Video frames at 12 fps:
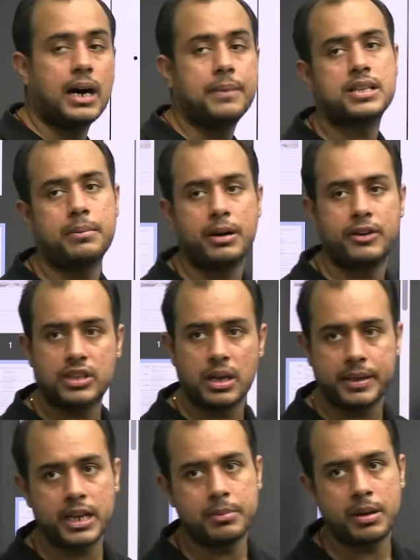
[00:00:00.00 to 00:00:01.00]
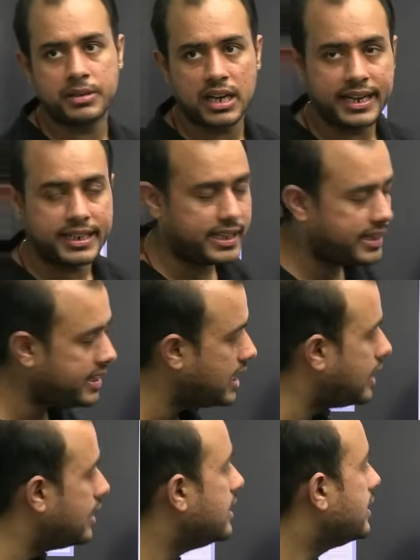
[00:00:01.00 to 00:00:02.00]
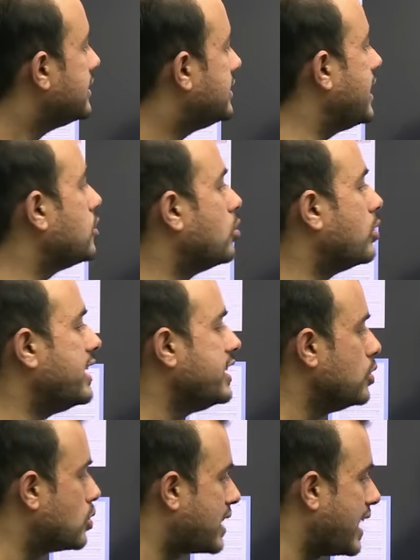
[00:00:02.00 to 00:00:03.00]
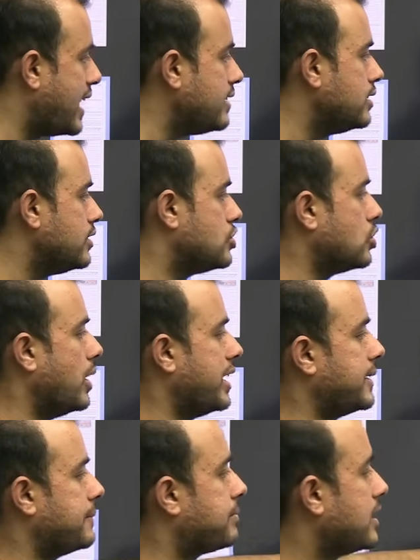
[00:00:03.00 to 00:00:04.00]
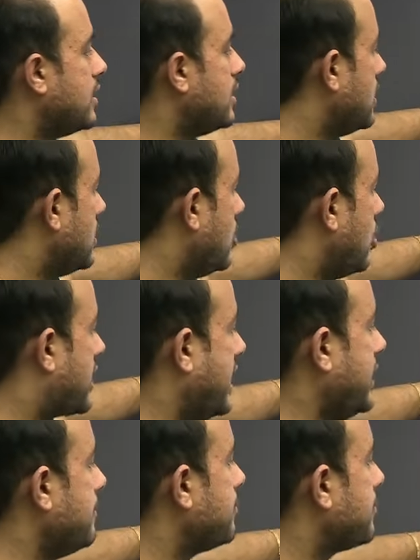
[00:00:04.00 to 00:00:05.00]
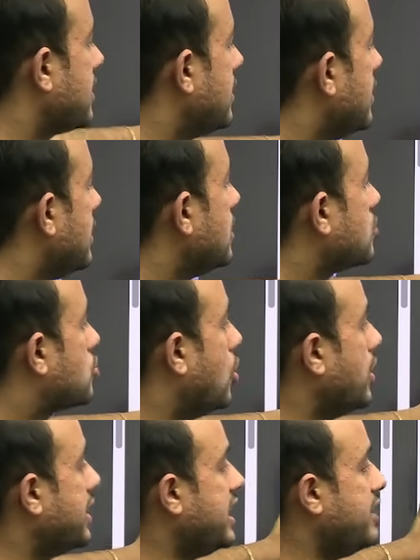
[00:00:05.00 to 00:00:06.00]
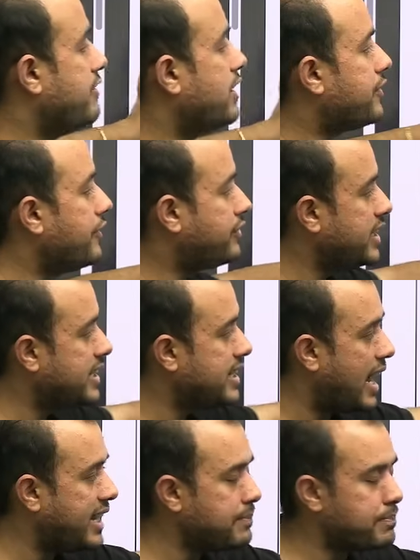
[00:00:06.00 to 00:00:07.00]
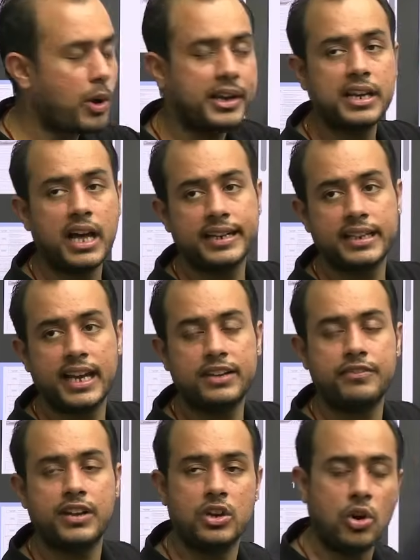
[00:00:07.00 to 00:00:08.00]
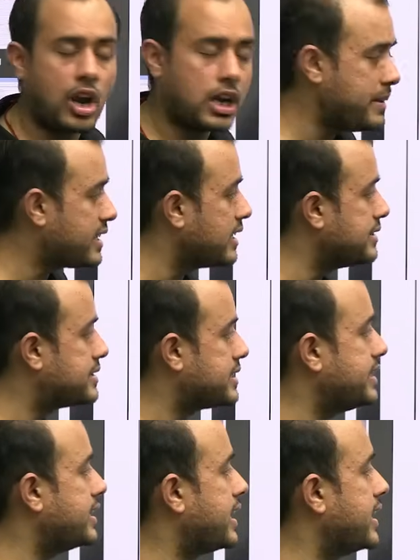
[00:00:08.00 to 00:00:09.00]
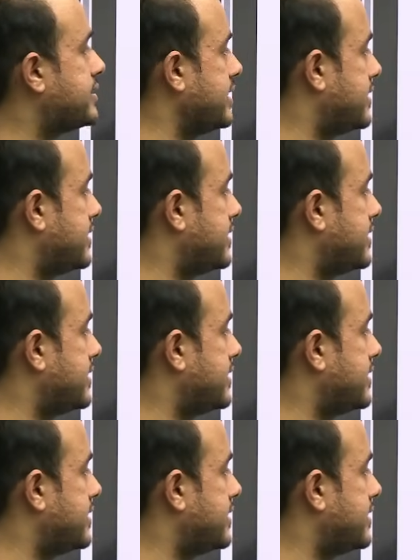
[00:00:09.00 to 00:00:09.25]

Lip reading: comes above the minimum criteria, then only you can join. Okay. So even 59.99 will not be considered as